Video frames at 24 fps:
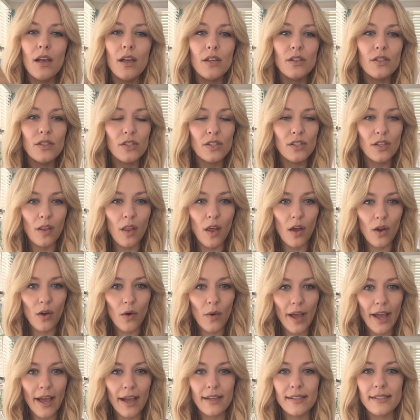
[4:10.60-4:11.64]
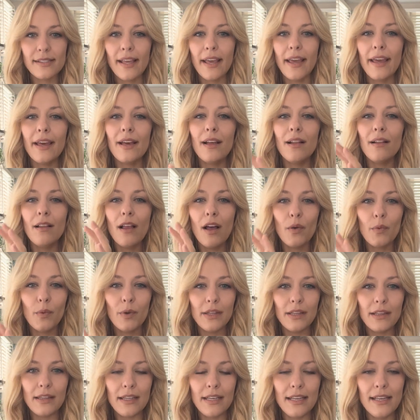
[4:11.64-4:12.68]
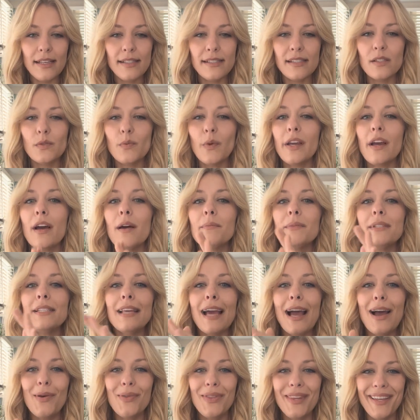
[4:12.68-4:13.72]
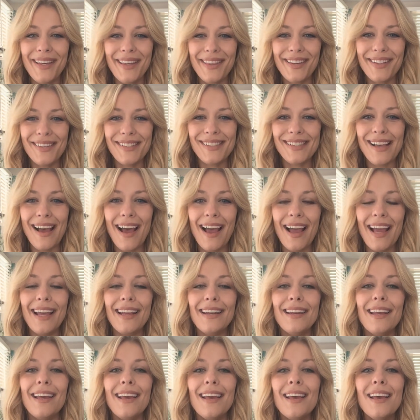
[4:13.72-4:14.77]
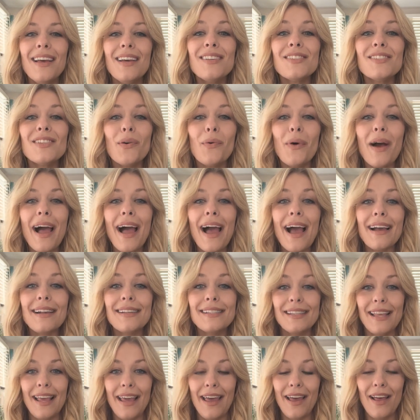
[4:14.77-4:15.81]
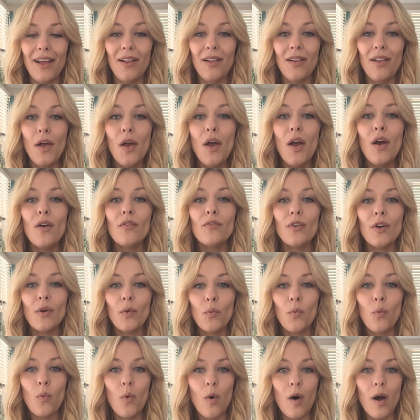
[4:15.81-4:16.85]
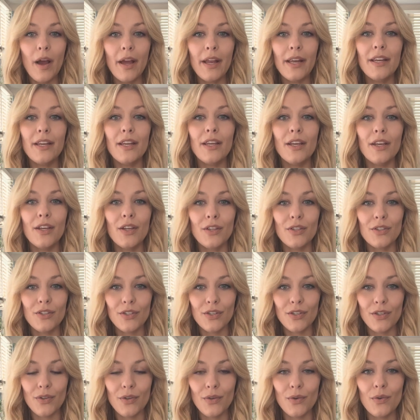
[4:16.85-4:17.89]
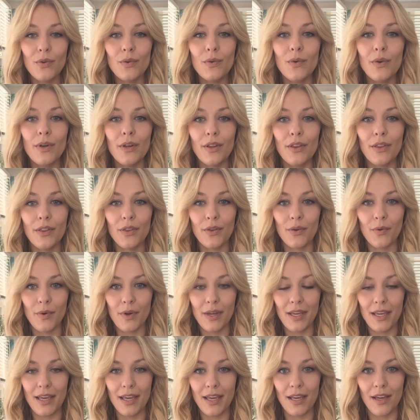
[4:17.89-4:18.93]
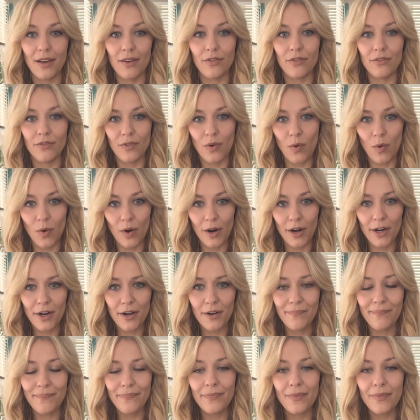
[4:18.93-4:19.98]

Slow exhale, a release as we come down the other side. So exhale for 1, 2, 3, 4.